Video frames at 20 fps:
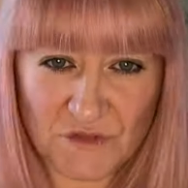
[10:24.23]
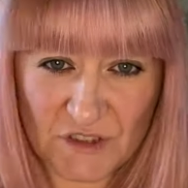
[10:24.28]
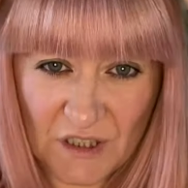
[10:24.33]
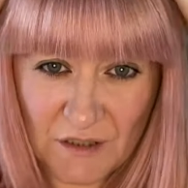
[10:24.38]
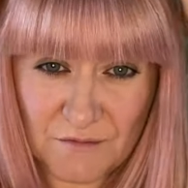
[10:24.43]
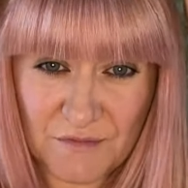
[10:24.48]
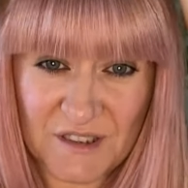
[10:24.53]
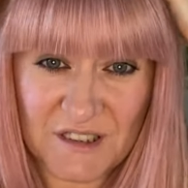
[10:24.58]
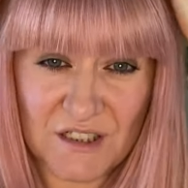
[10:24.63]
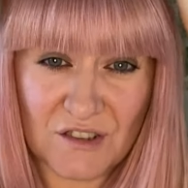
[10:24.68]

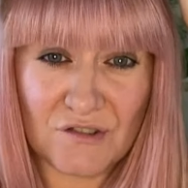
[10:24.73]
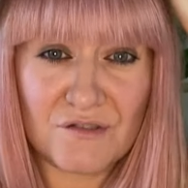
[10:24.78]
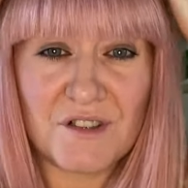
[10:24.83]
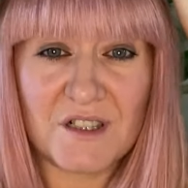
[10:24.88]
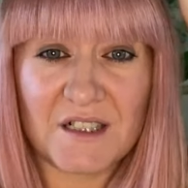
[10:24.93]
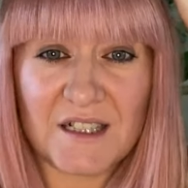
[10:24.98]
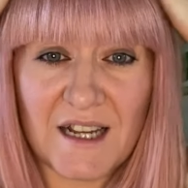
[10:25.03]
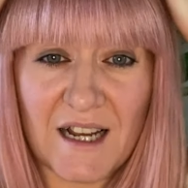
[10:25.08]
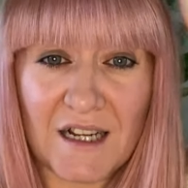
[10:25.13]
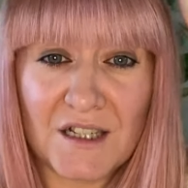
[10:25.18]
I'm still
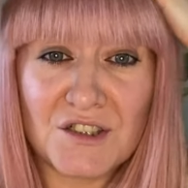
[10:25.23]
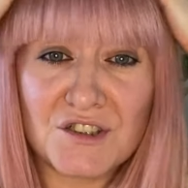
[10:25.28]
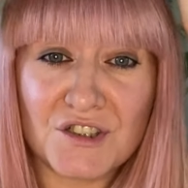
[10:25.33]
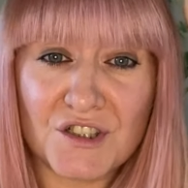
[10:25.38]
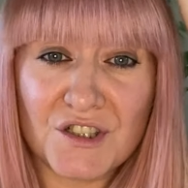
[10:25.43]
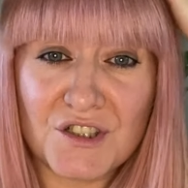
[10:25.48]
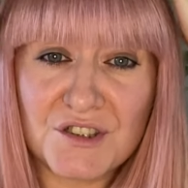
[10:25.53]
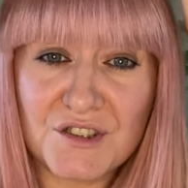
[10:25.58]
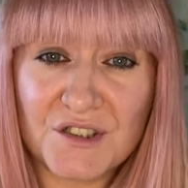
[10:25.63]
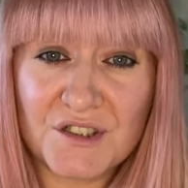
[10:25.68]
really
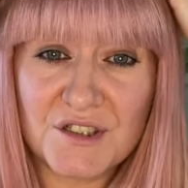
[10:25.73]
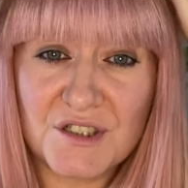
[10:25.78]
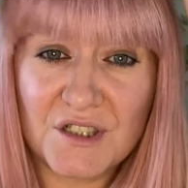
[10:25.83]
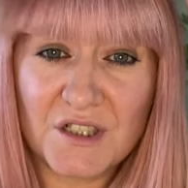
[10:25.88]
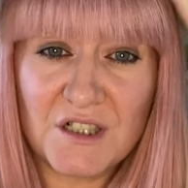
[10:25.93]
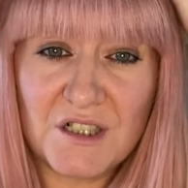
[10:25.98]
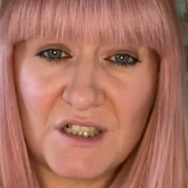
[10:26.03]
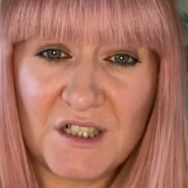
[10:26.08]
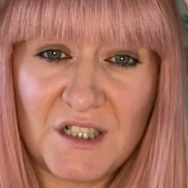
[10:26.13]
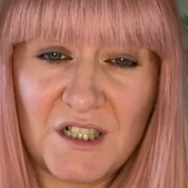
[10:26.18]
anxious.
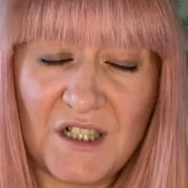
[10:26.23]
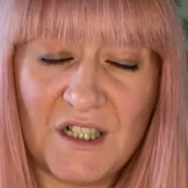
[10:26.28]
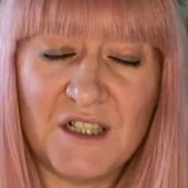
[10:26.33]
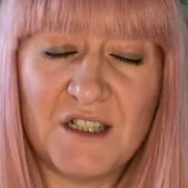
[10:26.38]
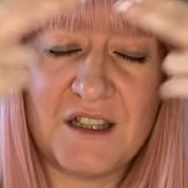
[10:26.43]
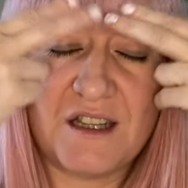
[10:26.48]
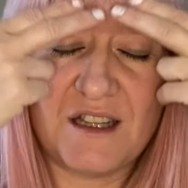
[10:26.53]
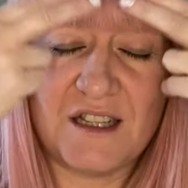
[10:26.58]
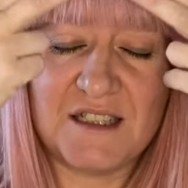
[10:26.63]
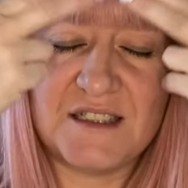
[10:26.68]

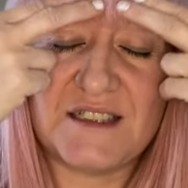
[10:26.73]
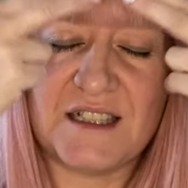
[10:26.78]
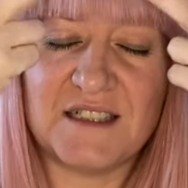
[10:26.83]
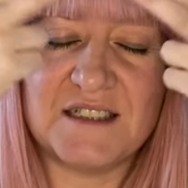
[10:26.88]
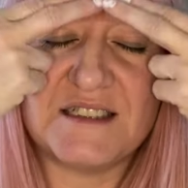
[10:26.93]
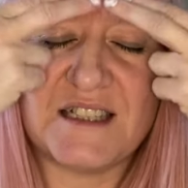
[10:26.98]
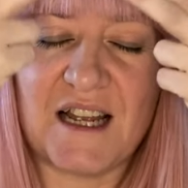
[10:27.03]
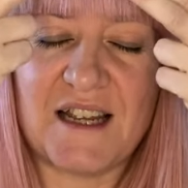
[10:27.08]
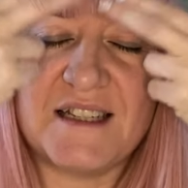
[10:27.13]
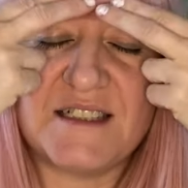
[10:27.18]
This
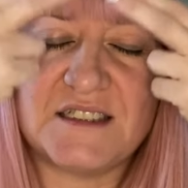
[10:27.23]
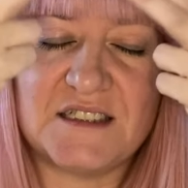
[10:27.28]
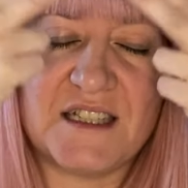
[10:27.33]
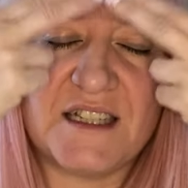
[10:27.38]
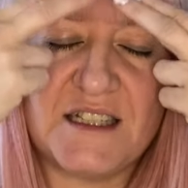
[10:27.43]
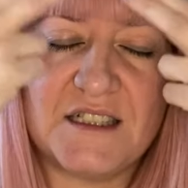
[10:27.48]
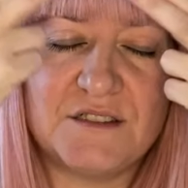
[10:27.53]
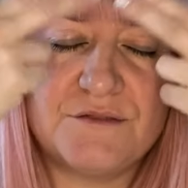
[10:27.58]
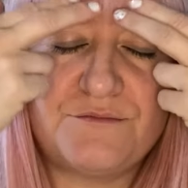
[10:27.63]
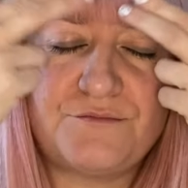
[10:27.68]

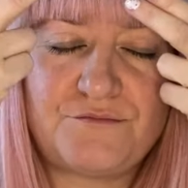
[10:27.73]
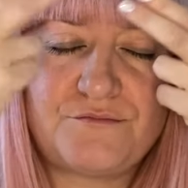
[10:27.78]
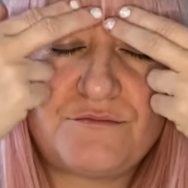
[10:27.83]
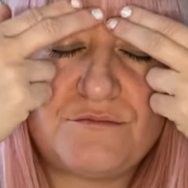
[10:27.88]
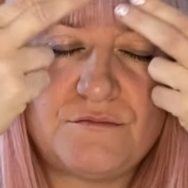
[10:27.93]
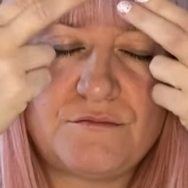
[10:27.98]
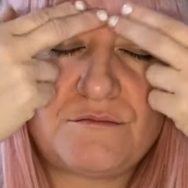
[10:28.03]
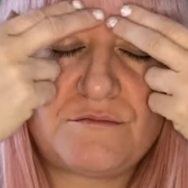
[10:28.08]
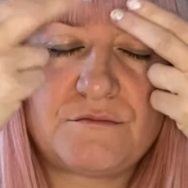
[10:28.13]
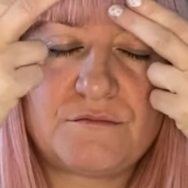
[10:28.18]
anxiety,
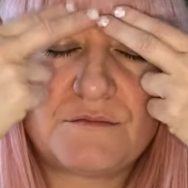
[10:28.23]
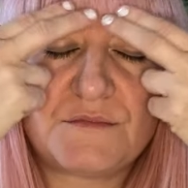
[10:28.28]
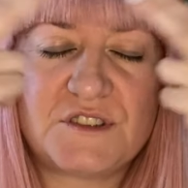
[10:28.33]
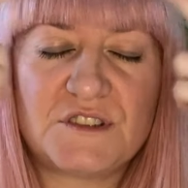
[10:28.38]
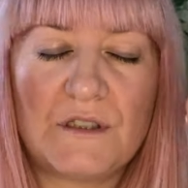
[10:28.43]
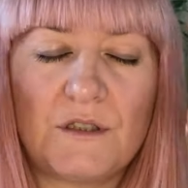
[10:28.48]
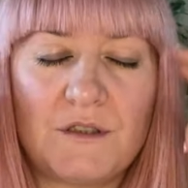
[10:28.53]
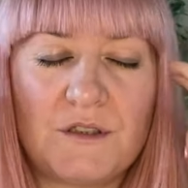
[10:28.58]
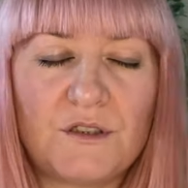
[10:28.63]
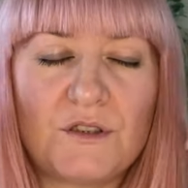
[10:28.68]

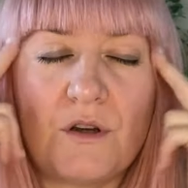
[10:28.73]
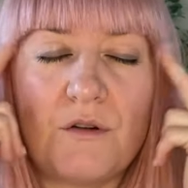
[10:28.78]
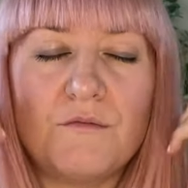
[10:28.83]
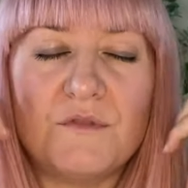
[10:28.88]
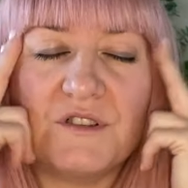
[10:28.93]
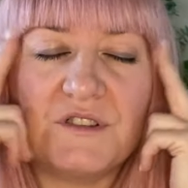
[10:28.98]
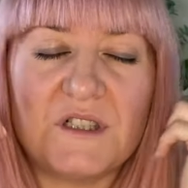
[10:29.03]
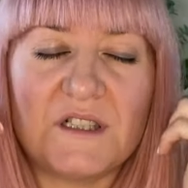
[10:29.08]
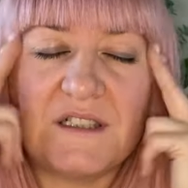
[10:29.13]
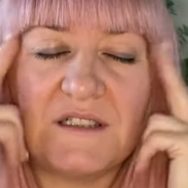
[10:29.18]
so
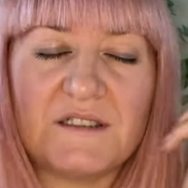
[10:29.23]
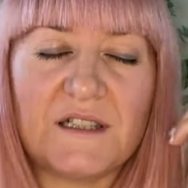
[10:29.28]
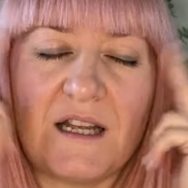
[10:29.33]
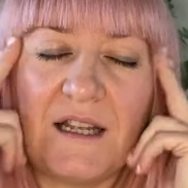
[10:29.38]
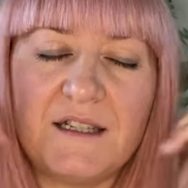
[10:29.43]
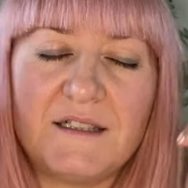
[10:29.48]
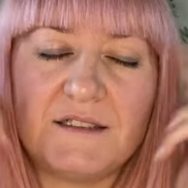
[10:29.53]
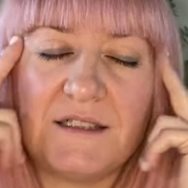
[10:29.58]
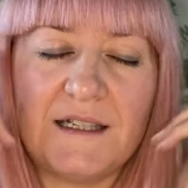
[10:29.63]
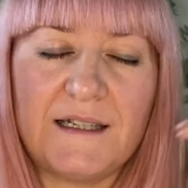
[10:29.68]
much
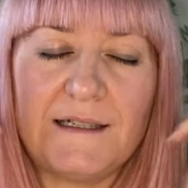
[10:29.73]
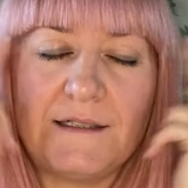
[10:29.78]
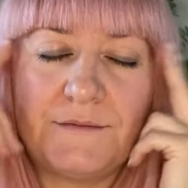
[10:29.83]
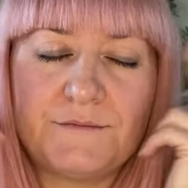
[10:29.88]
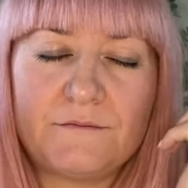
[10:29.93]
anxiety.